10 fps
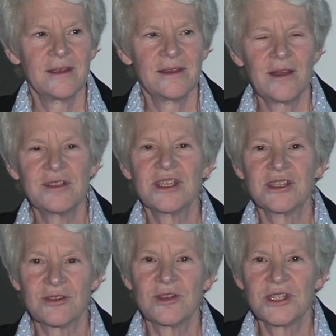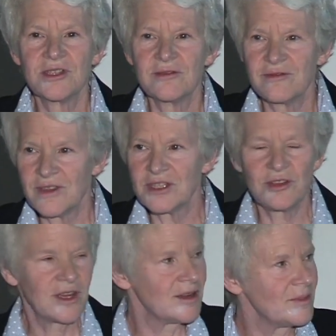And that was a source of, as
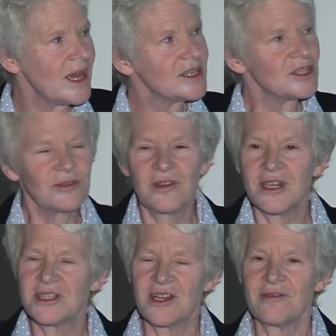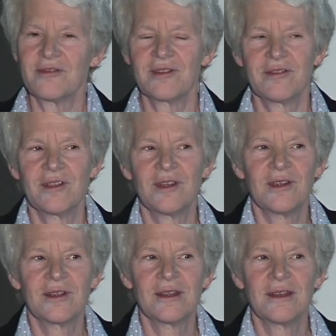you can imagine, great suffering for
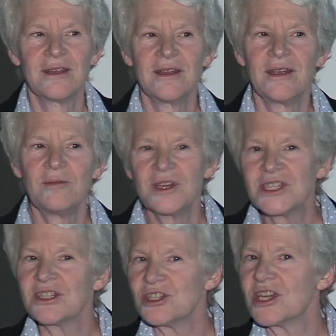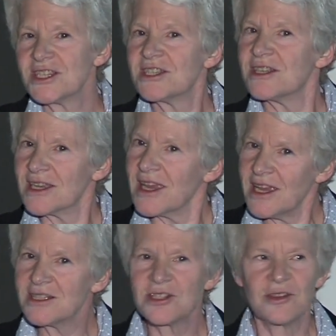her. It wasn't just the
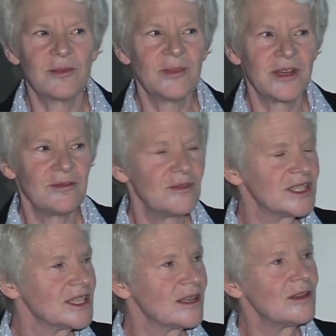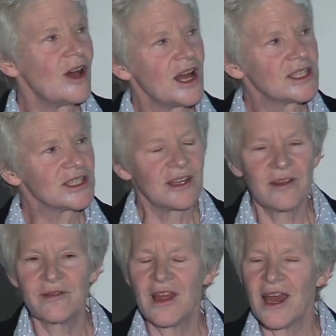cancer, but it was the loss
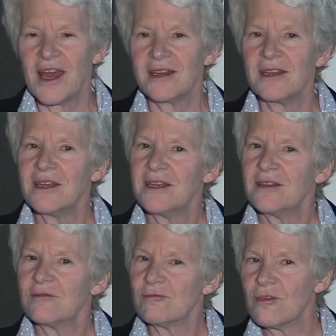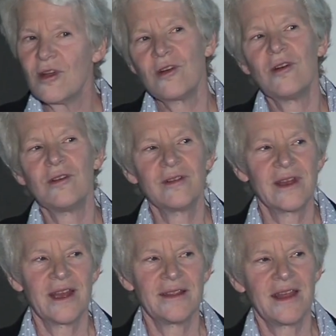of that role
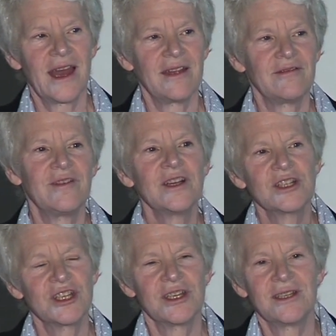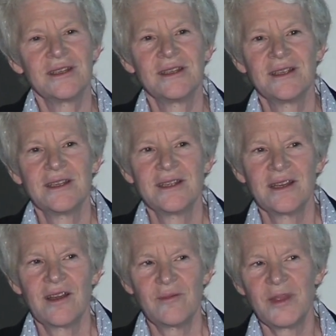and that function
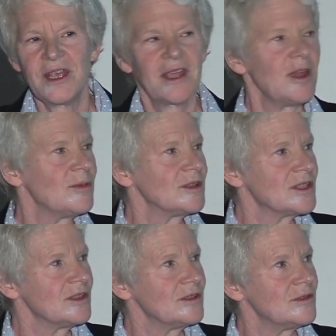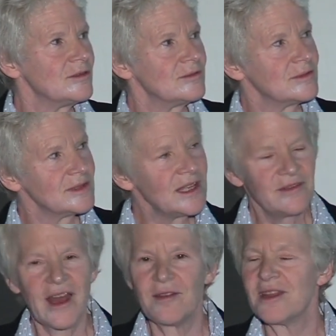of being able to
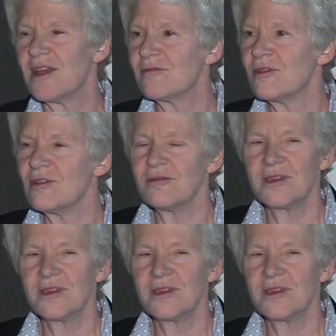live out that role